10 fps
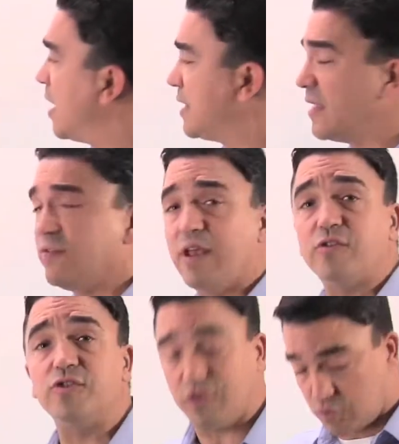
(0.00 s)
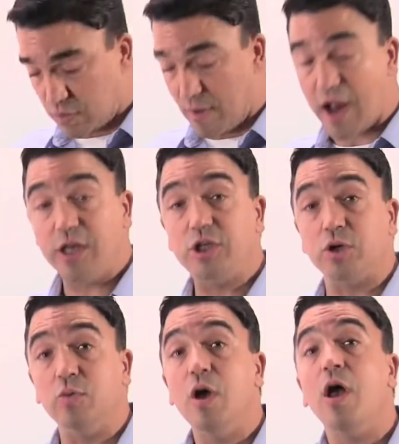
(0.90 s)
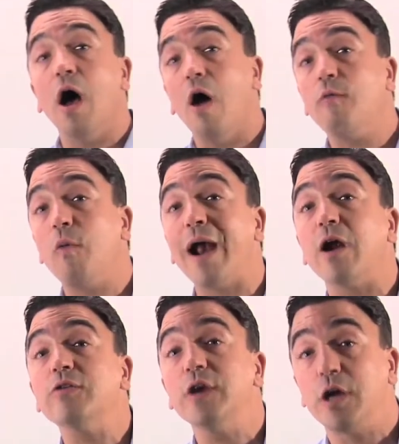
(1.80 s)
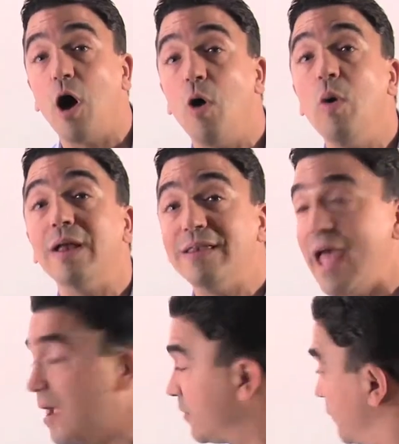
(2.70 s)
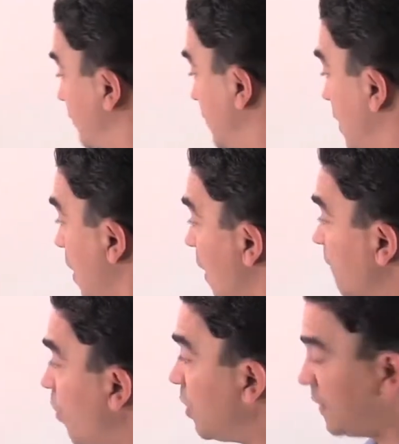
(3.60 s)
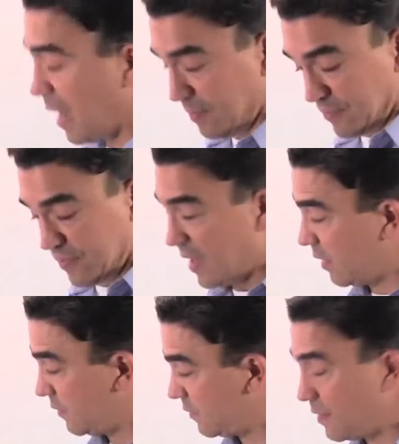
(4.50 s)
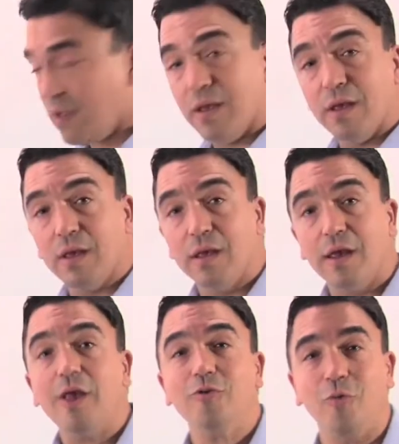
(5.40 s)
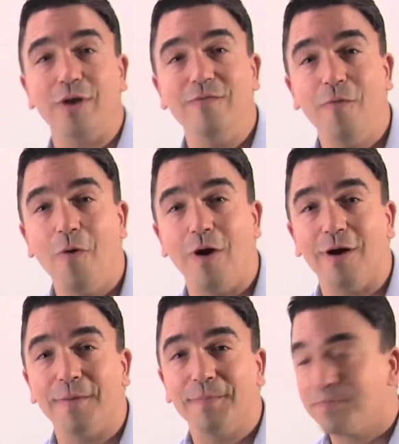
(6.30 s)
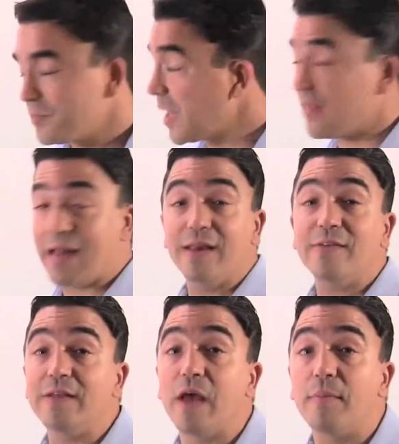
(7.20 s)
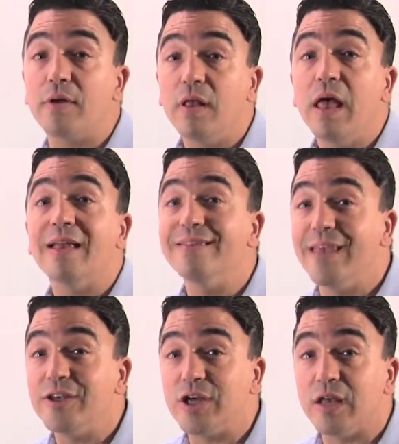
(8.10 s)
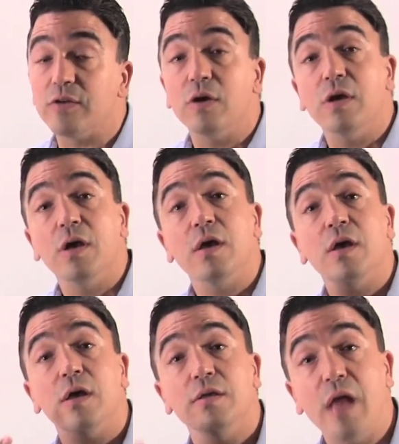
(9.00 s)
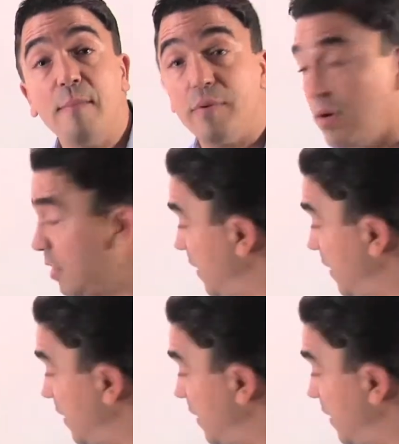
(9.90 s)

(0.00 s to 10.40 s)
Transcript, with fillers: around that 6 just to remind you of where to go next. 4 times 6 is 24. That is a double digit number.